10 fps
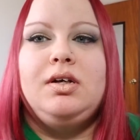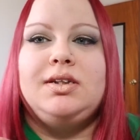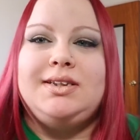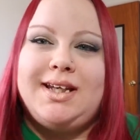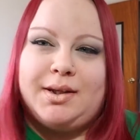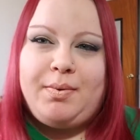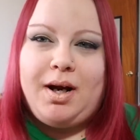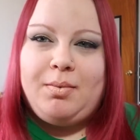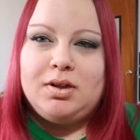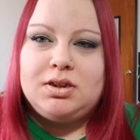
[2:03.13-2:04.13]
to set the
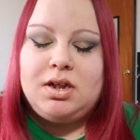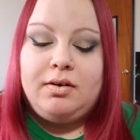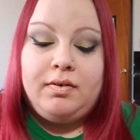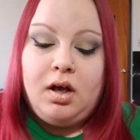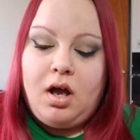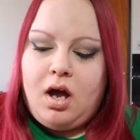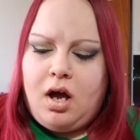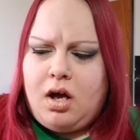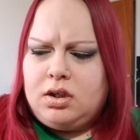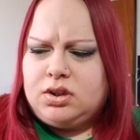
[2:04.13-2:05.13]
primer and stuff.
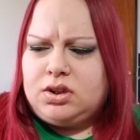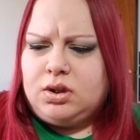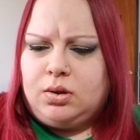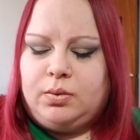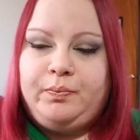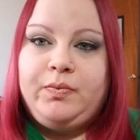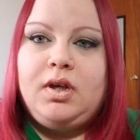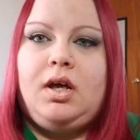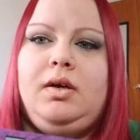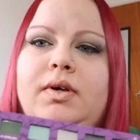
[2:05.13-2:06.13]
So
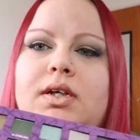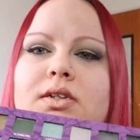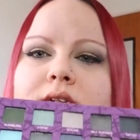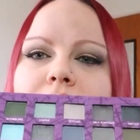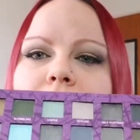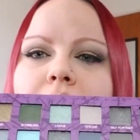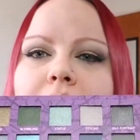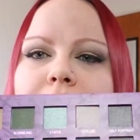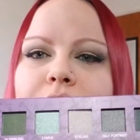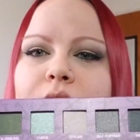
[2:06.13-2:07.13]
anyways, I
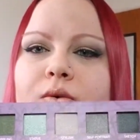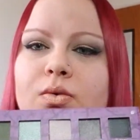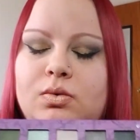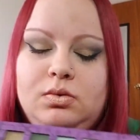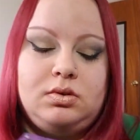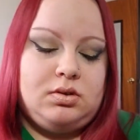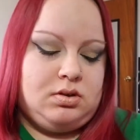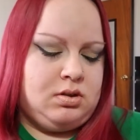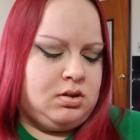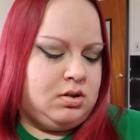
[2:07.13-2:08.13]

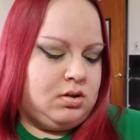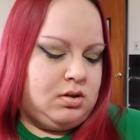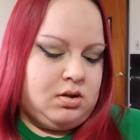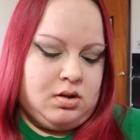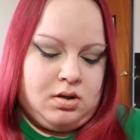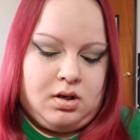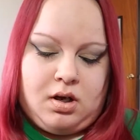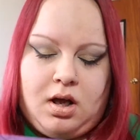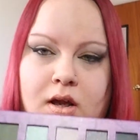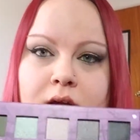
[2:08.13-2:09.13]
used
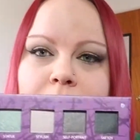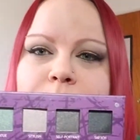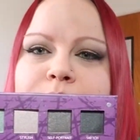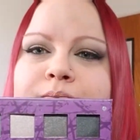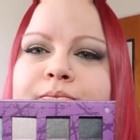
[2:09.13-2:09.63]
the